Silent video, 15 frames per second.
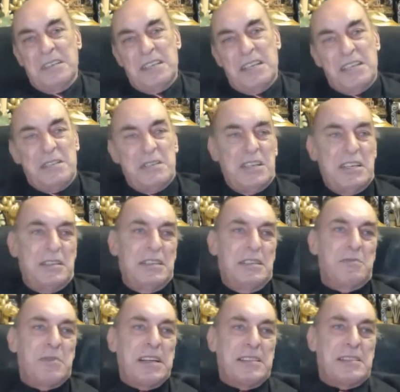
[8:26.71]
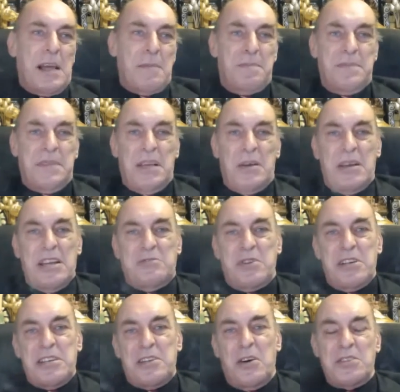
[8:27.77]
He rings up
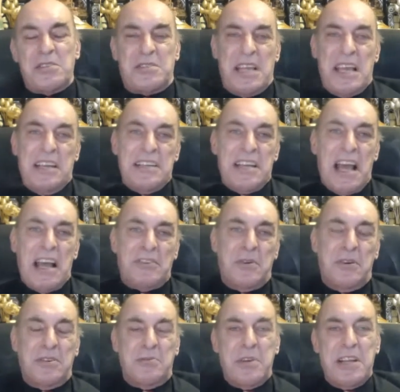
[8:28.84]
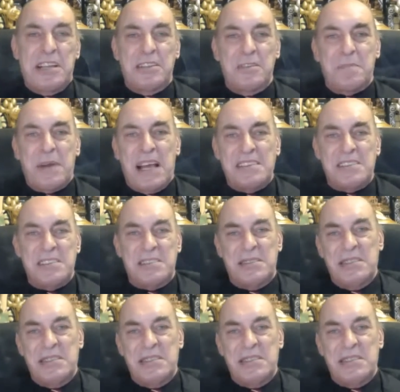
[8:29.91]
Edricos, Andy Under on a regular basis.